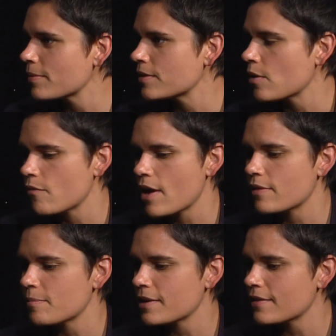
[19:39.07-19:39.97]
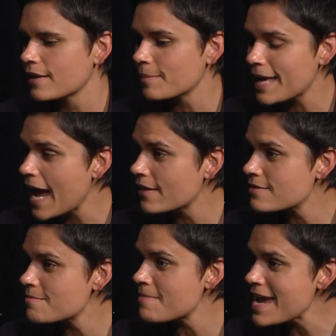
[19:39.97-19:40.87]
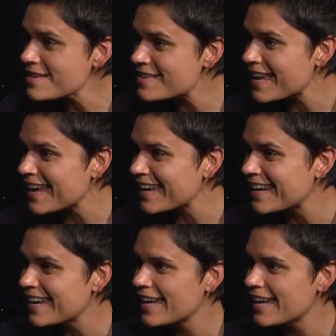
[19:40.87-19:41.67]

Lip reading: Rather than being like, I'm gay, this is amazing.